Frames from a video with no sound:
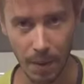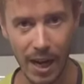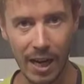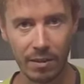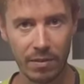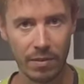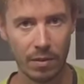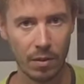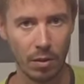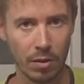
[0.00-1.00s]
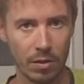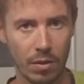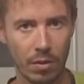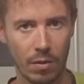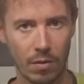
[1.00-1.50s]
parts don't
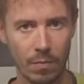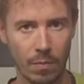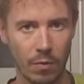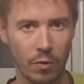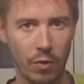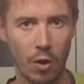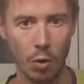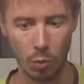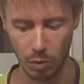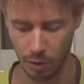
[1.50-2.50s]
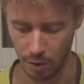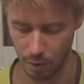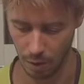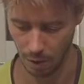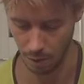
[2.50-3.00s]
float, you
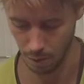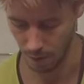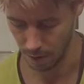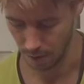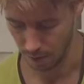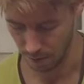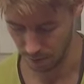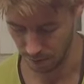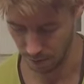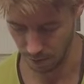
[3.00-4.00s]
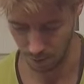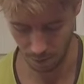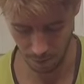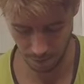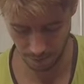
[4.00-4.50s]
know? So